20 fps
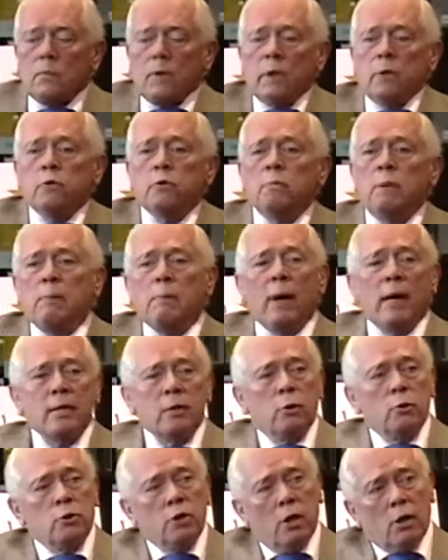Because remember I
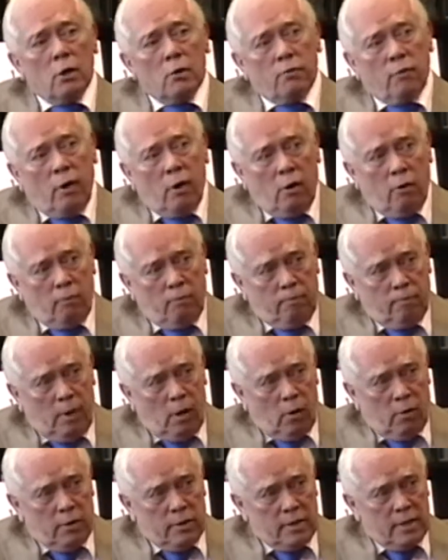told you all, all,
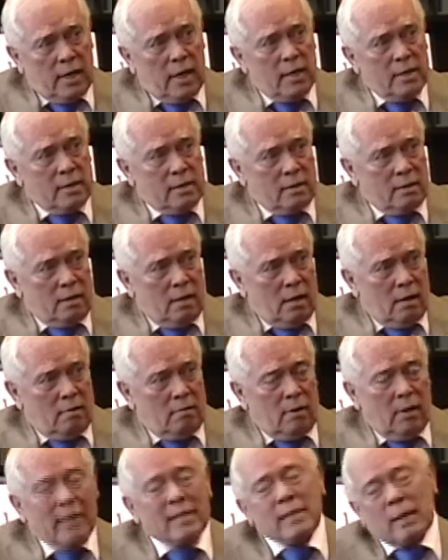all the sons
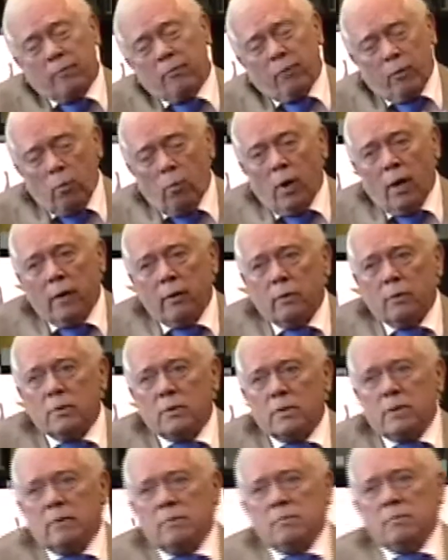got, except for one,
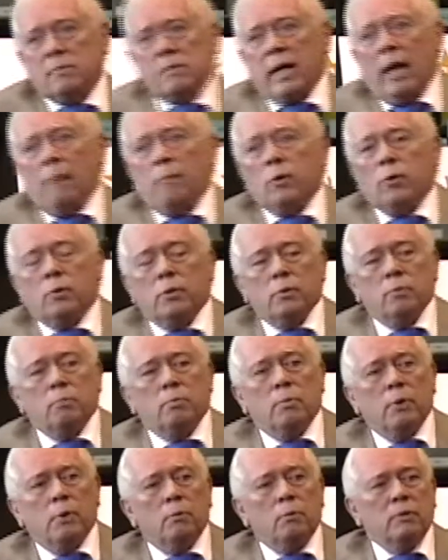Samuel, who,
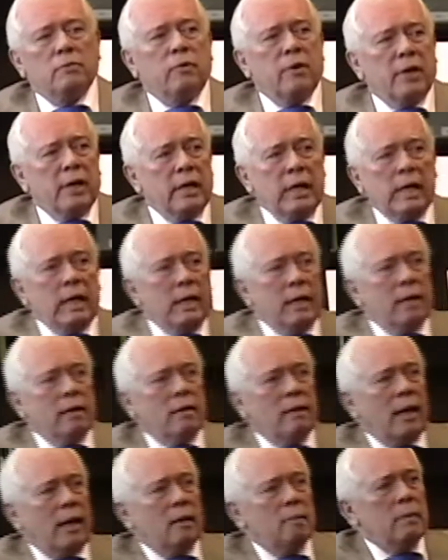who, was very needy and
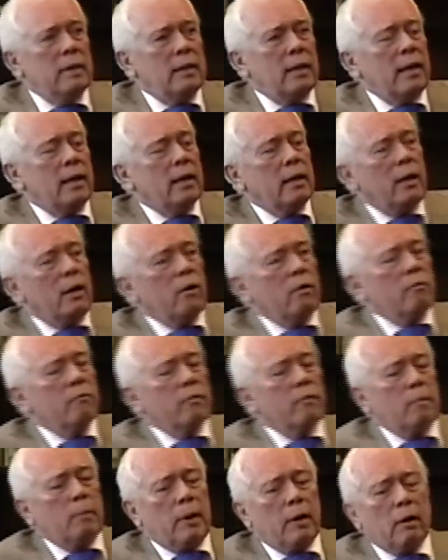had to be taken care of
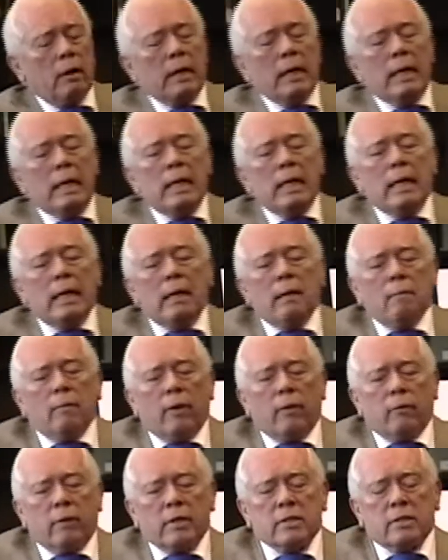by
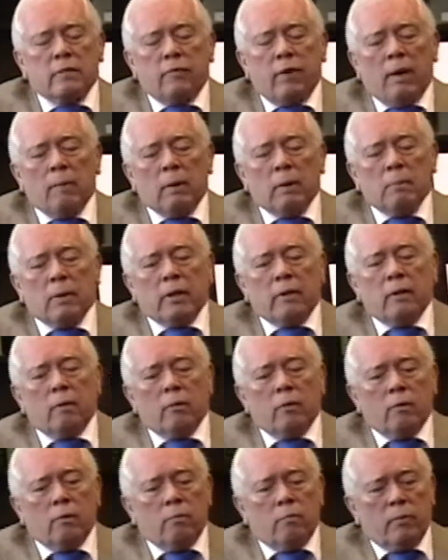the rest of the family. But the,
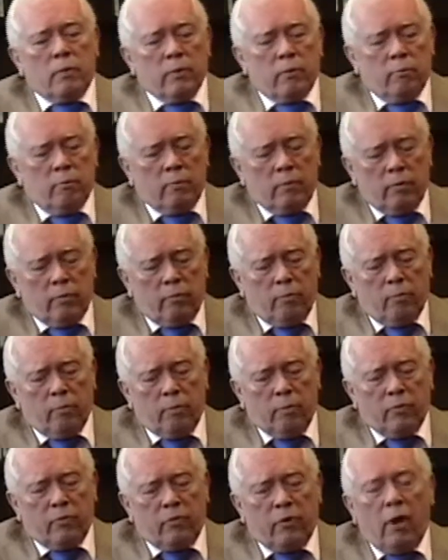the, the, the
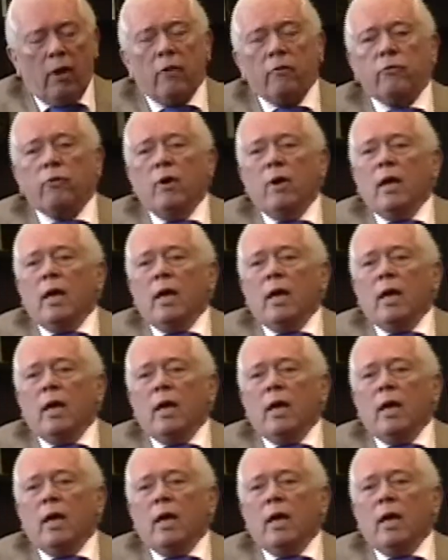sons